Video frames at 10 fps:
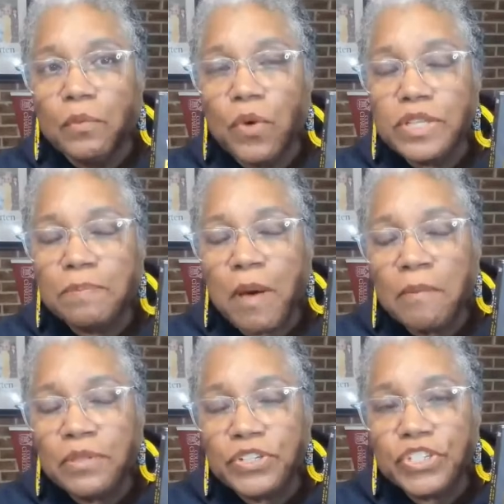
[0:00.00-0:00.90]
was
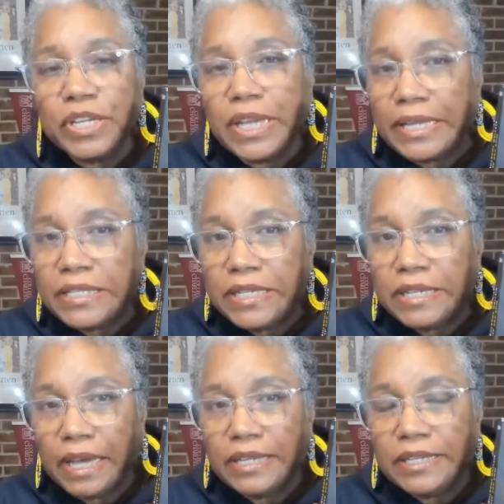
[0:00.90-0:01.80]
published in
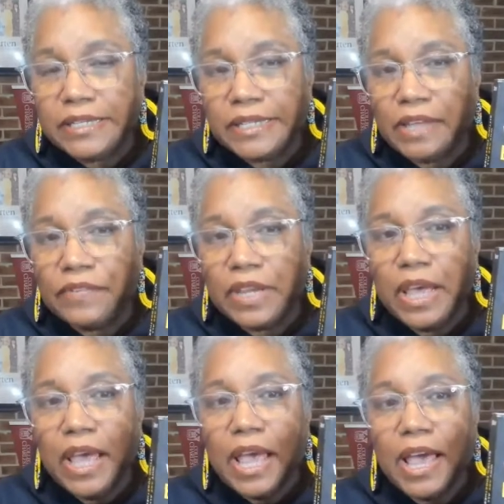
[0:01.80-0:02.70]

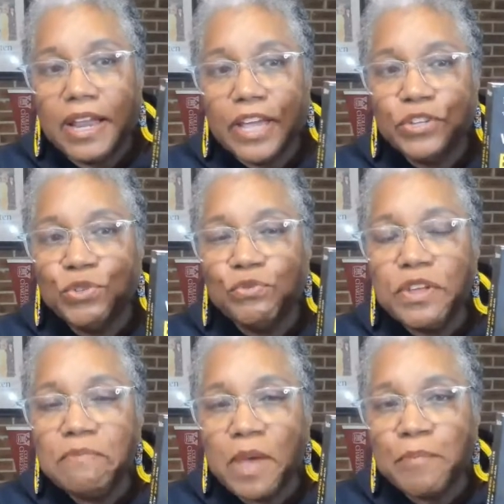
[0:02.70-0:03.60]
1997, and I do
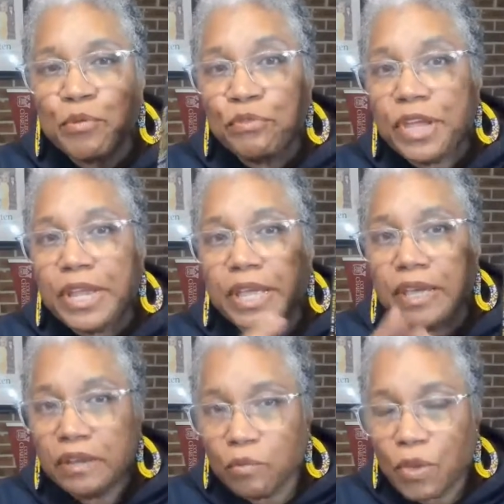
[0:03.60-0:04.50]
remember reading
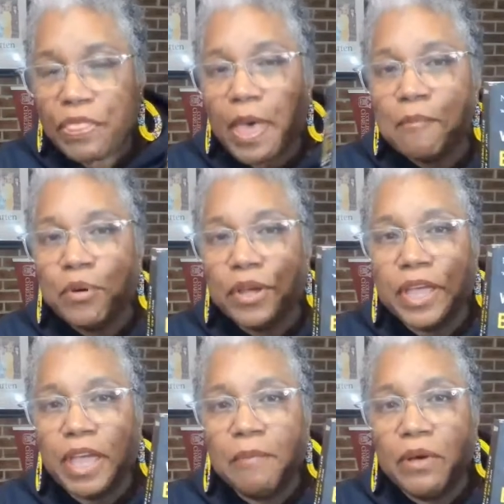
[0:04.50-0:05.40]
it when that
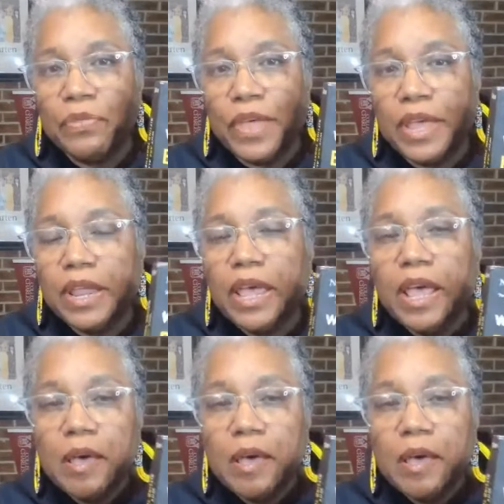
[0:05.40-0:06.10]
book came out then.